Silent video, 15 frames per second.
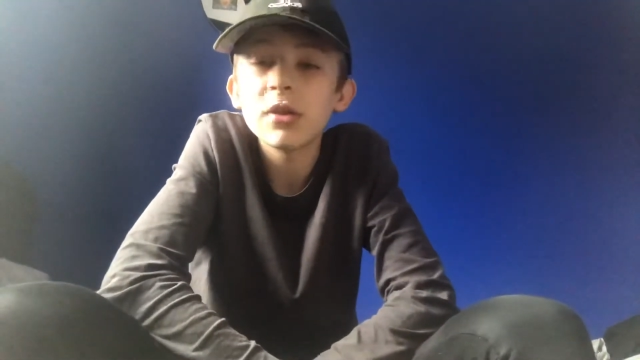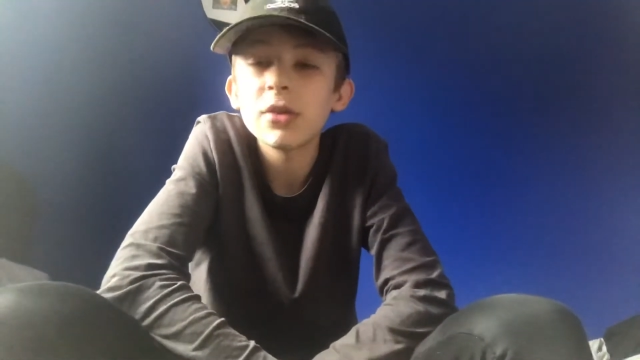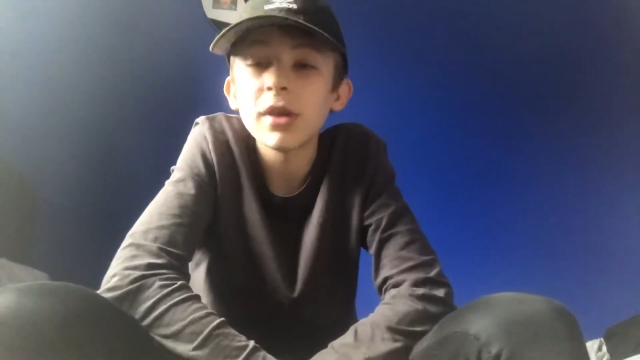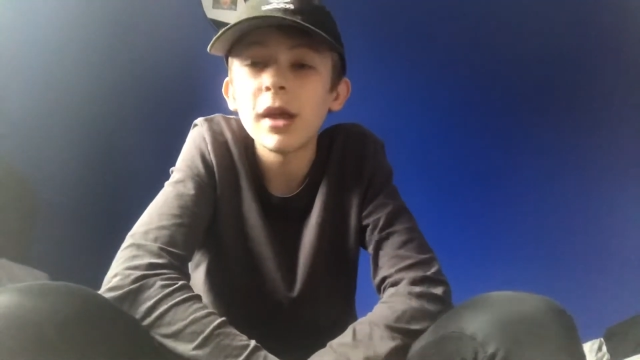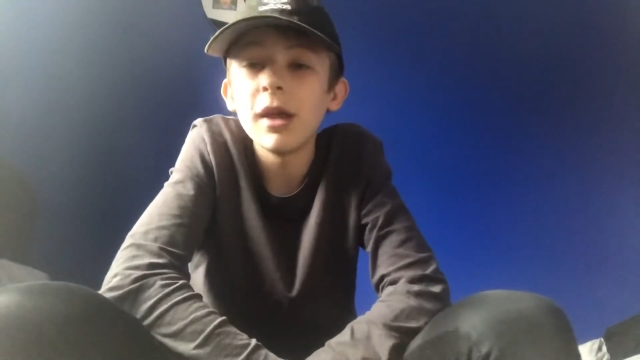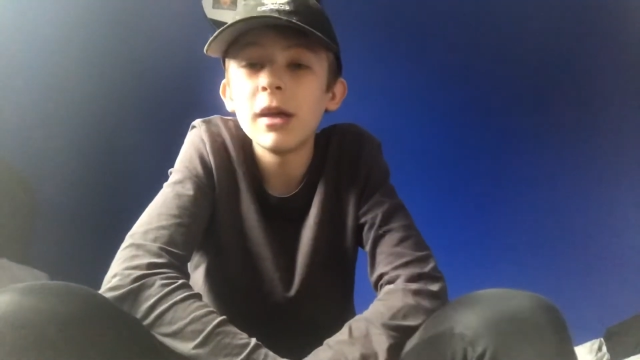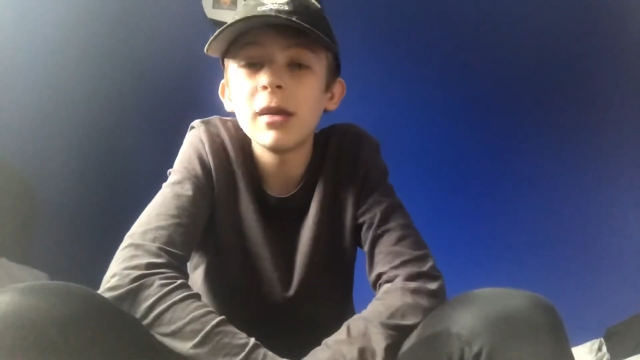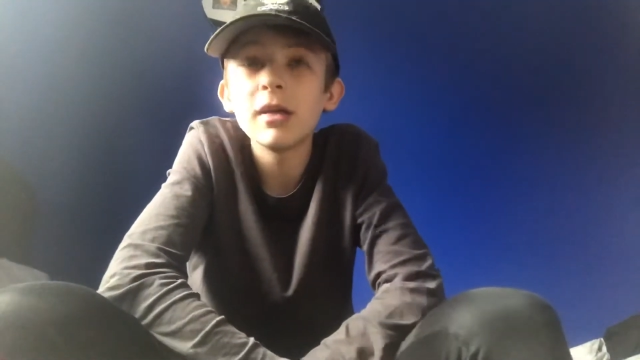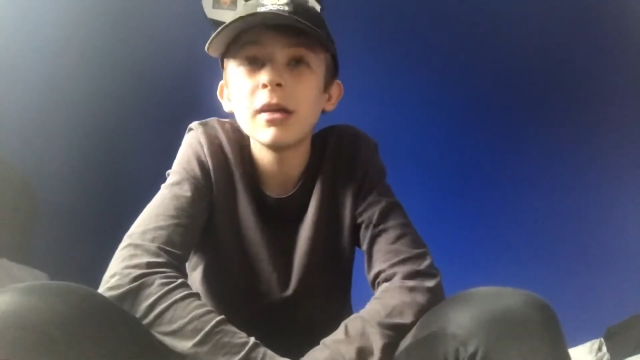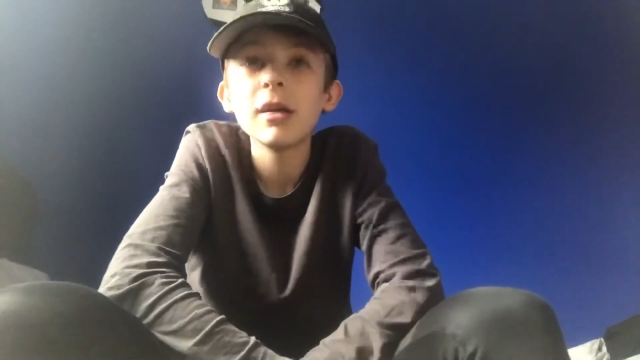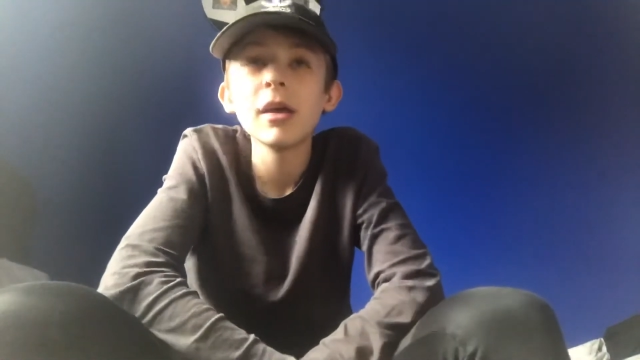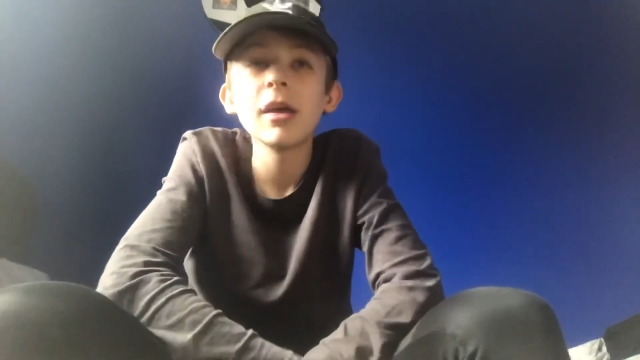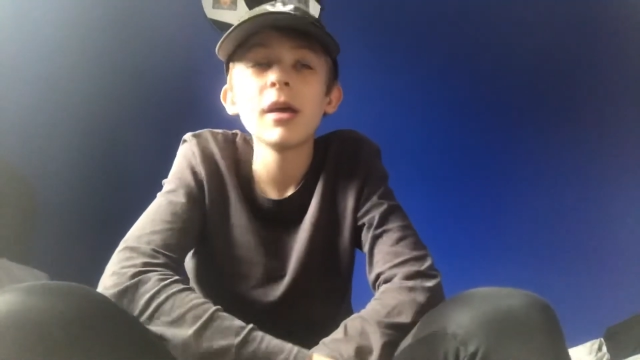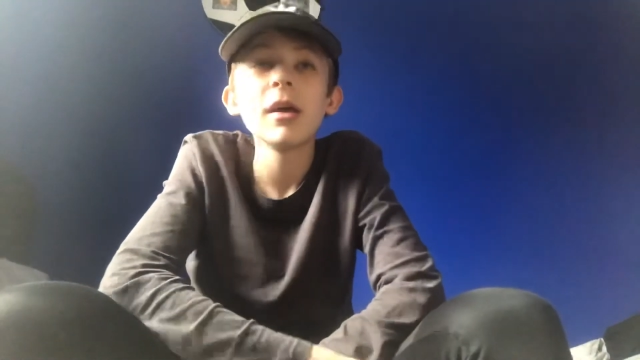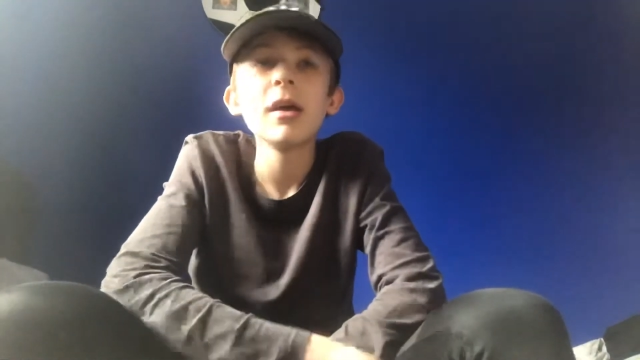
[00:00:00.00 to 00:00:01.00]
say
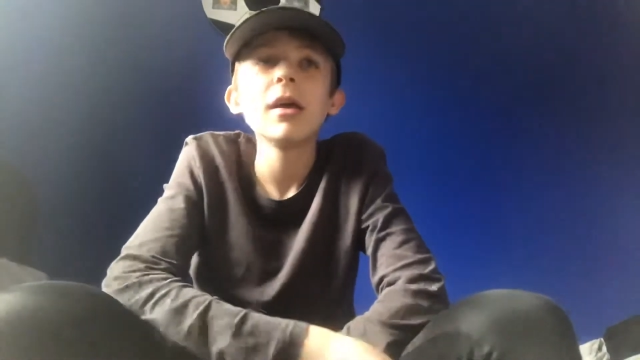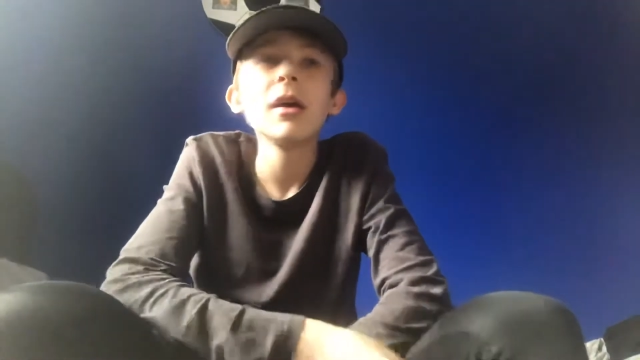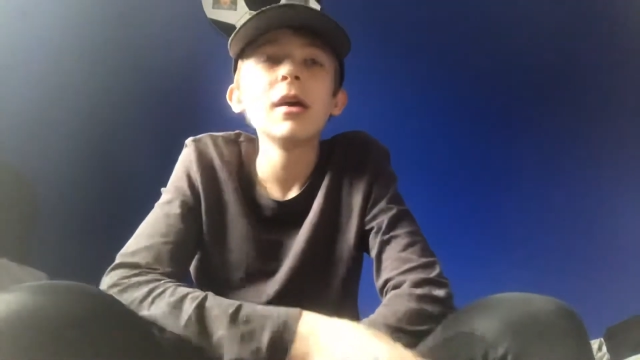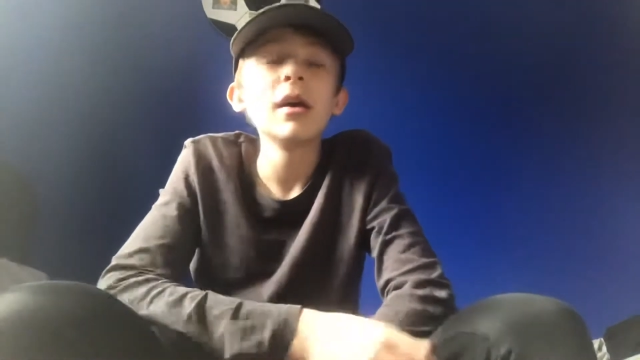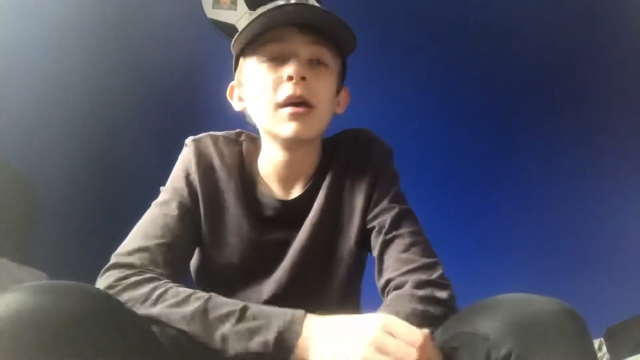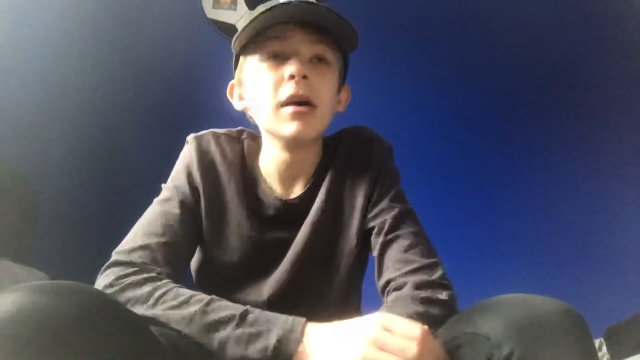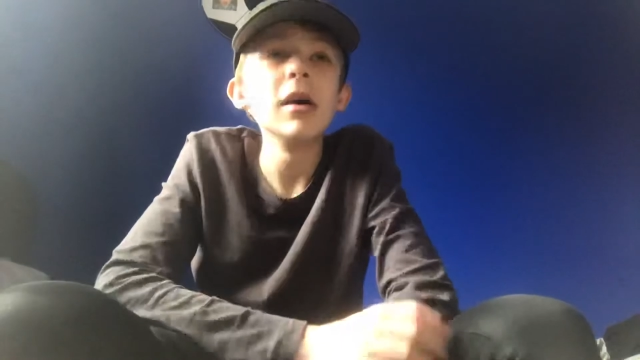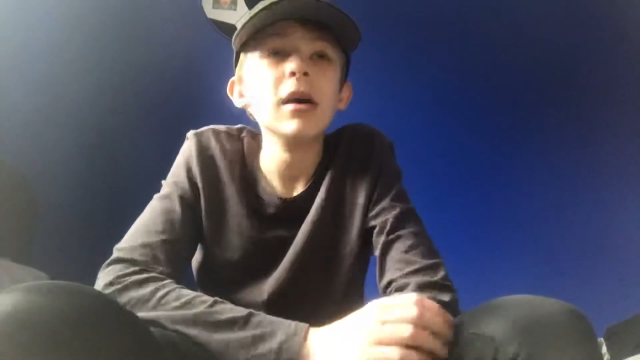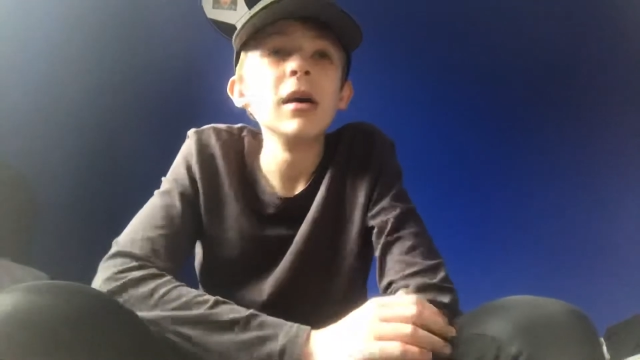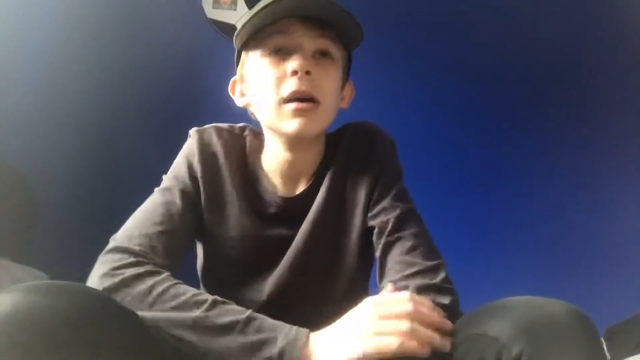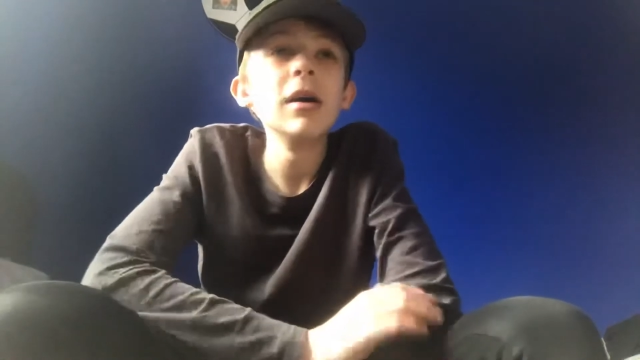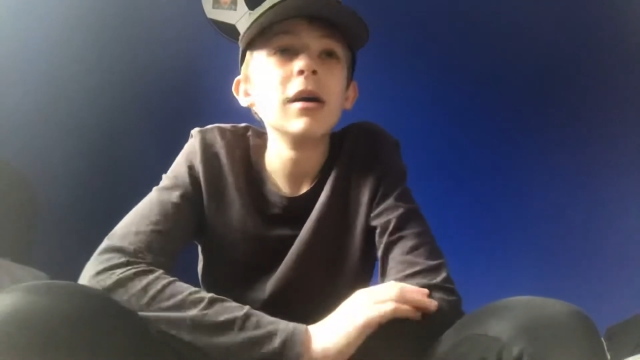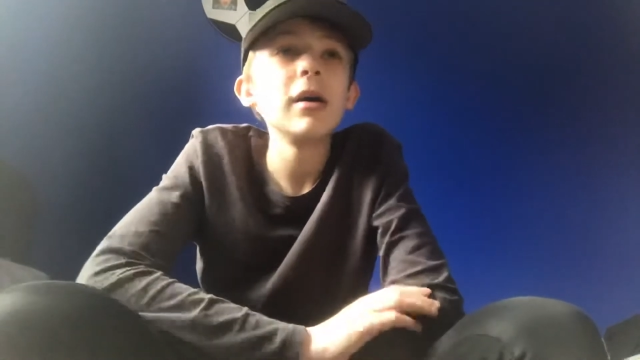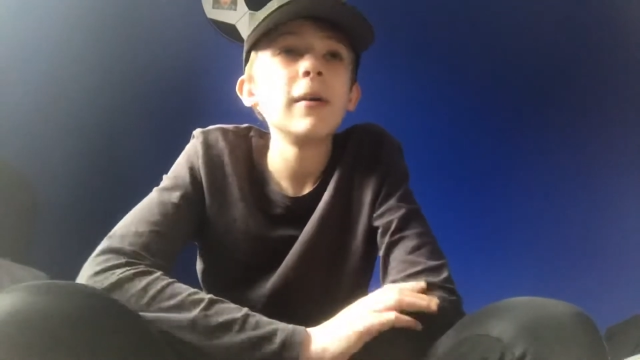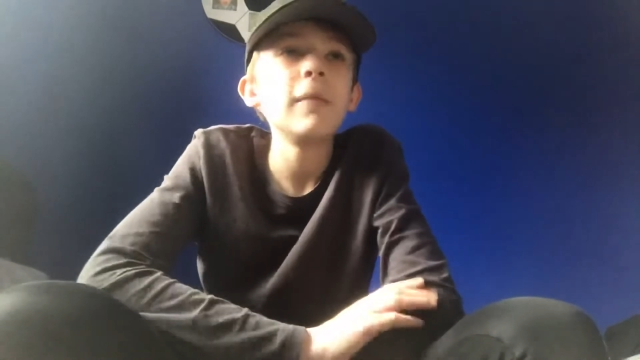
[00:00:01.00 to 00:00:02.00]

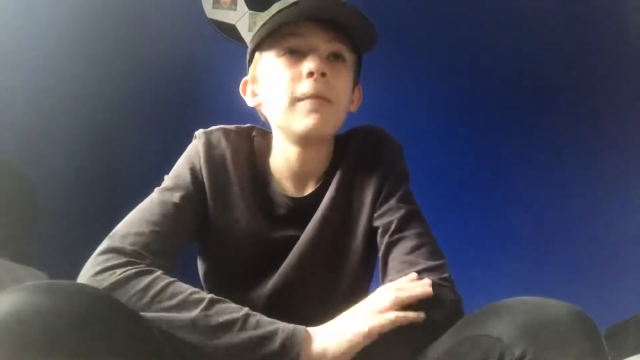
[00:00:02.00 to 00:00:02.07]
it.